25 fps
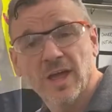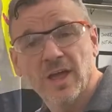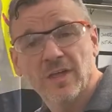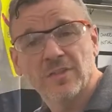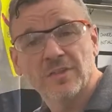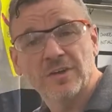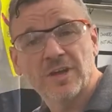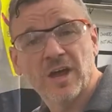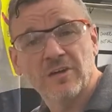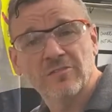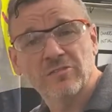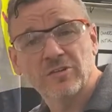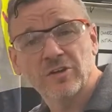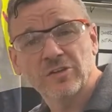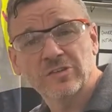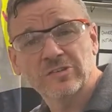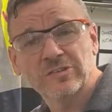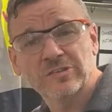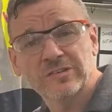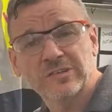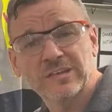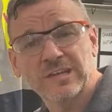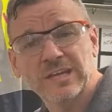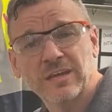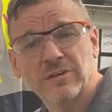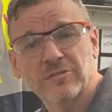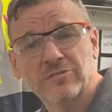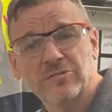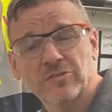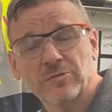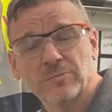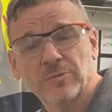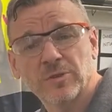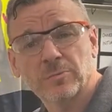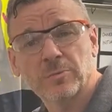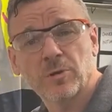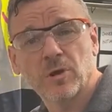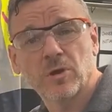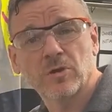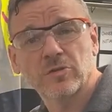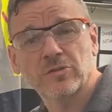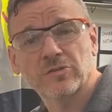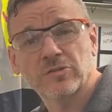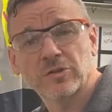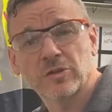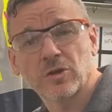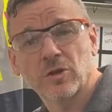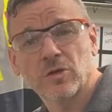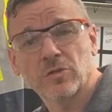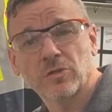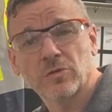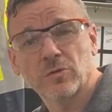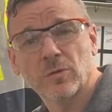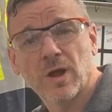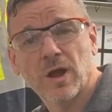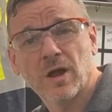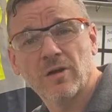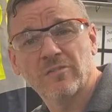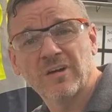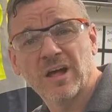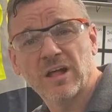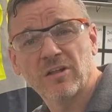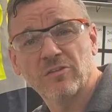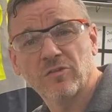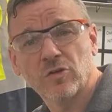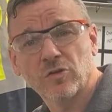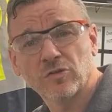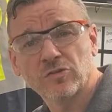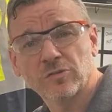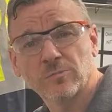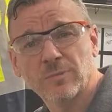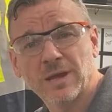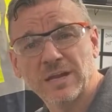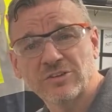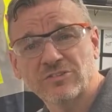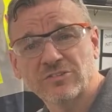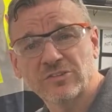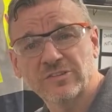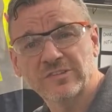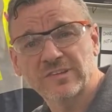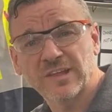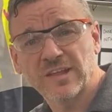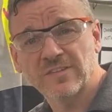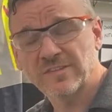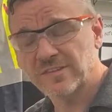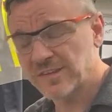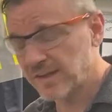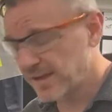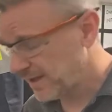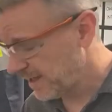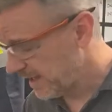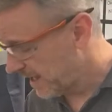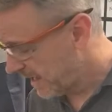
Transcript: the diversity of some of the products that go through our valve automation centre.